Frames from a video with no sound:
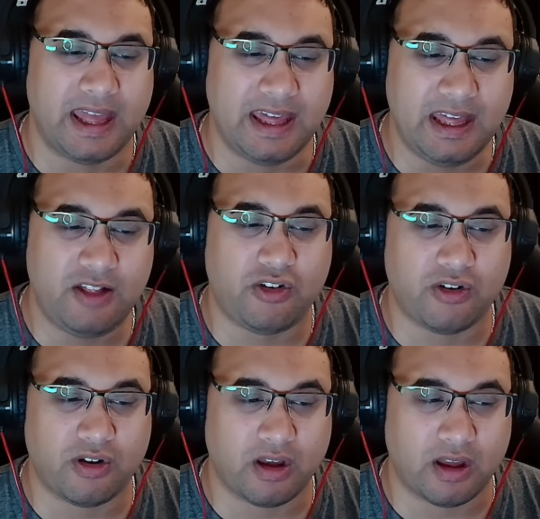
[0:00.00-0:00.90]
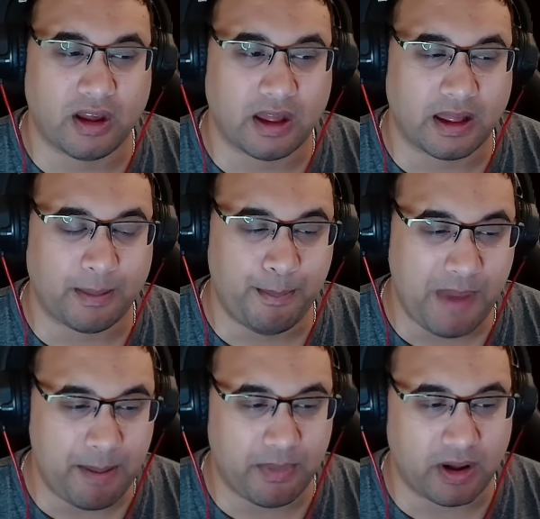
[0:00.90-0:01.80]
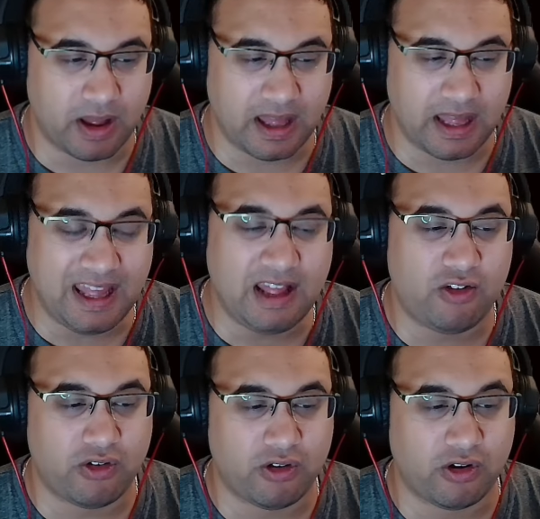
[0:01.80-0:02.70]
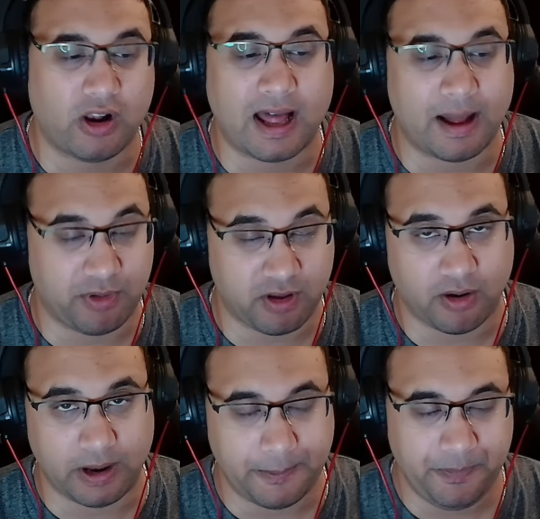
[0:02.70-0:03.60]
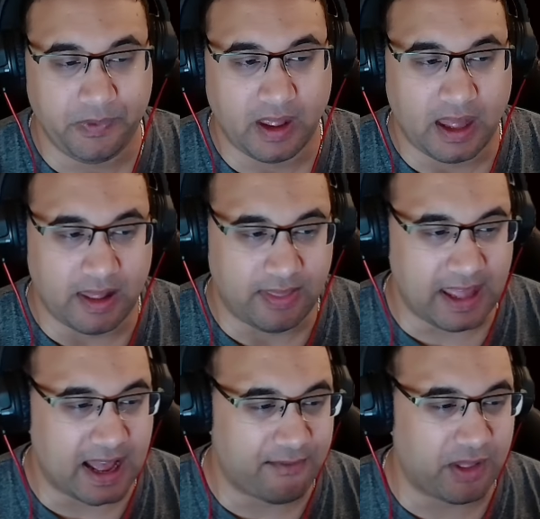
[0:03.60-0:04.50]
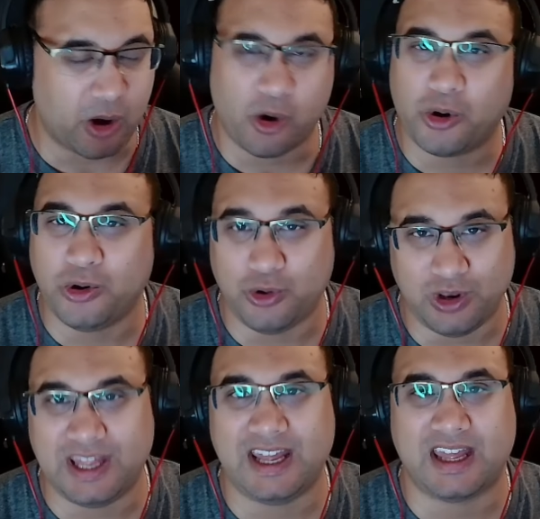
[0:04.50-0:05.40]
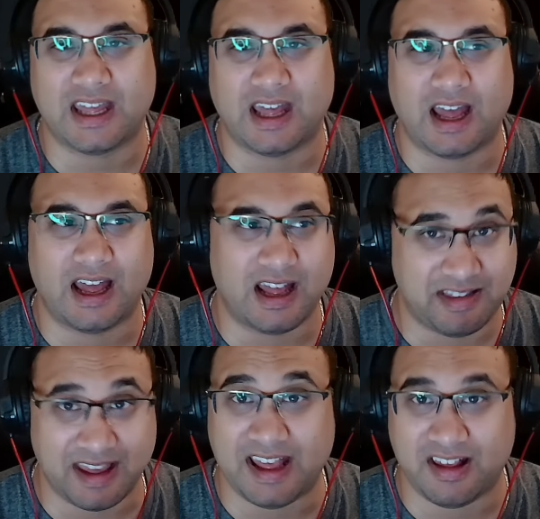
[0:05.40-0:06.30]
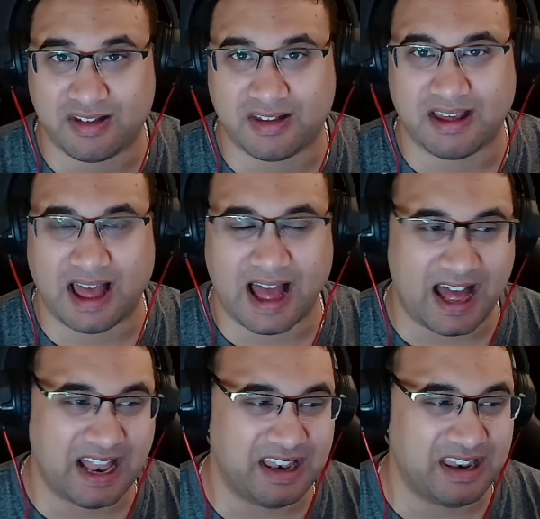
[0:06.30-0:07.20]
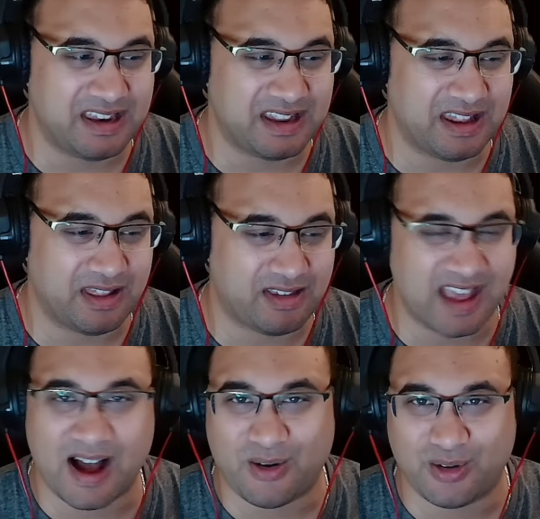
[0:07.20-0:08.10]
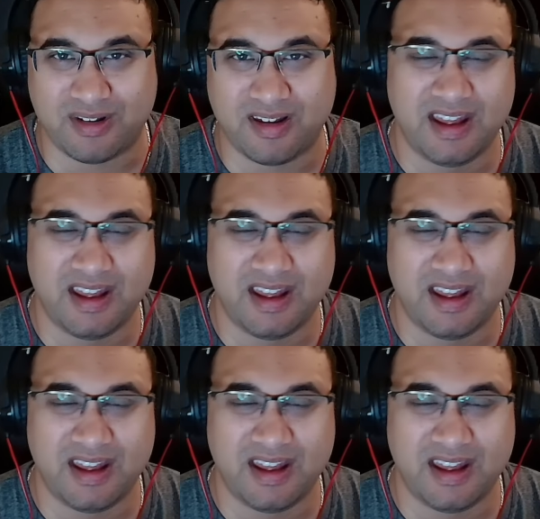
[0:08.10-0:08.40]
each member, uh, each collab, sorry, they have their own unique uh, taste and sound,